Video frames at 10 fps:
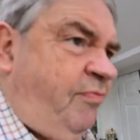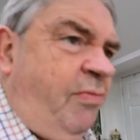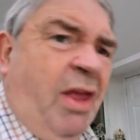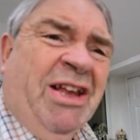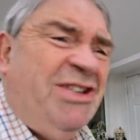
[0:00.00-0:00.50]

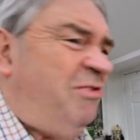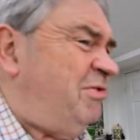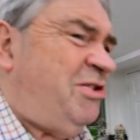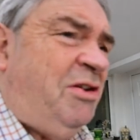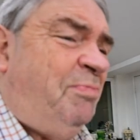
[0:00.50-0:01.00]
And it's
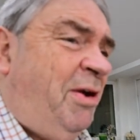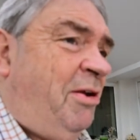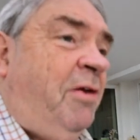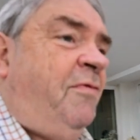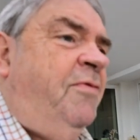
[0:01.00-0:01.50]
always going to pay
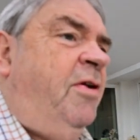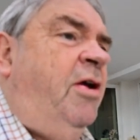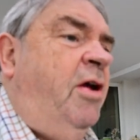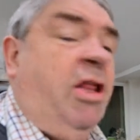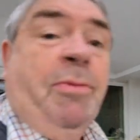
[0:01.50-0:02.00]
off.
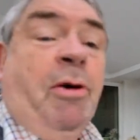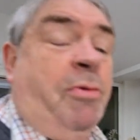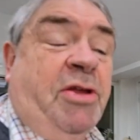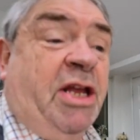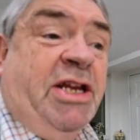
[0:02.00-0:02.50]
At the
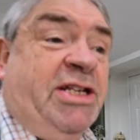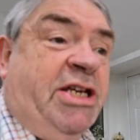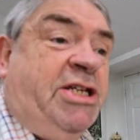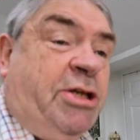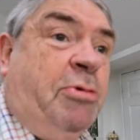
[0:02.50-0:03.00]
moment, the
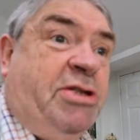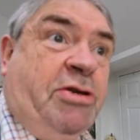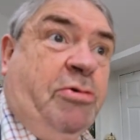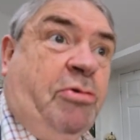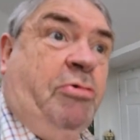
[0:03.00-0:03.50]
NEC show
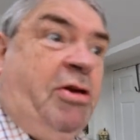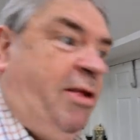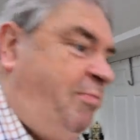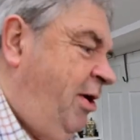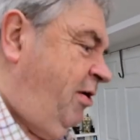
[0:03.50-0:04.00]
isn't going to
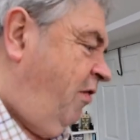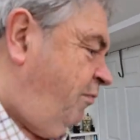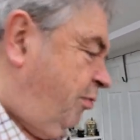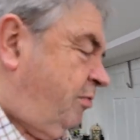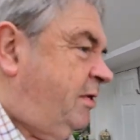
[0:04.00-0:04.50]
really pay
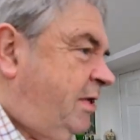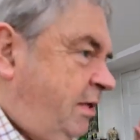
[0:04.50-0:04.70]
off, but